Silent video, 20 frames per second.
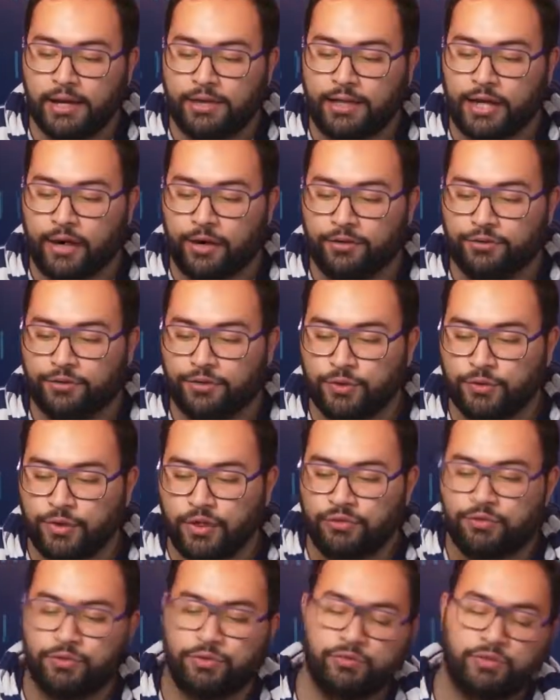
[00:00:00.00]
Now, if
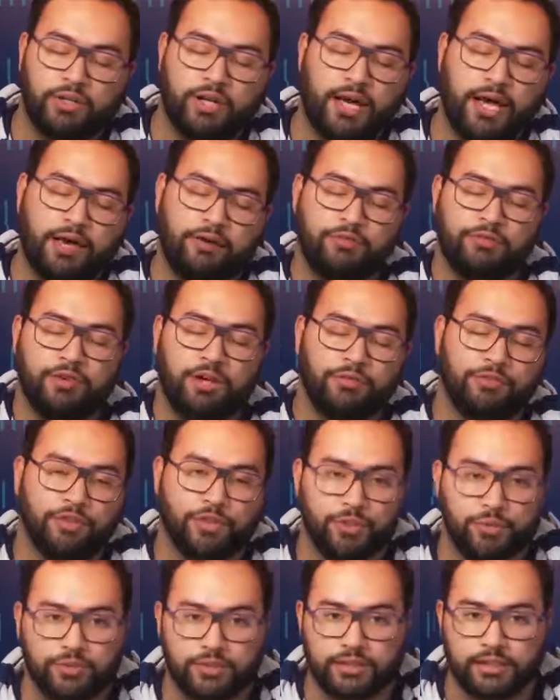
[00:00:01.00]
you've have never
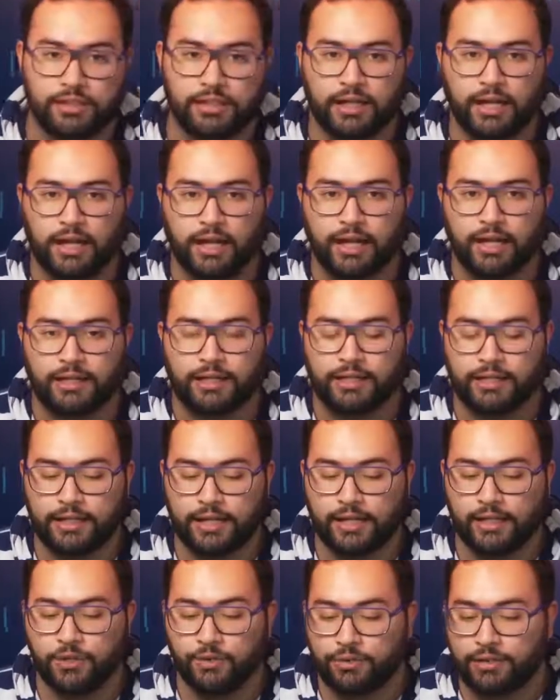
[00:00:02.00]
used
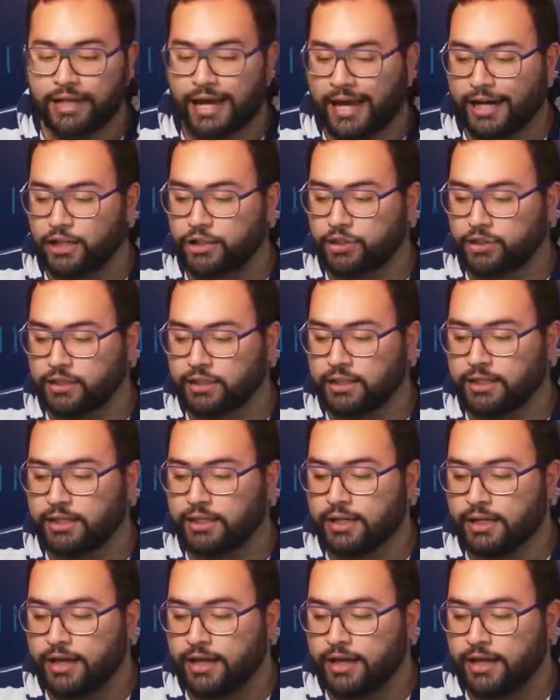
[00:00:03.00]
Git, you can actually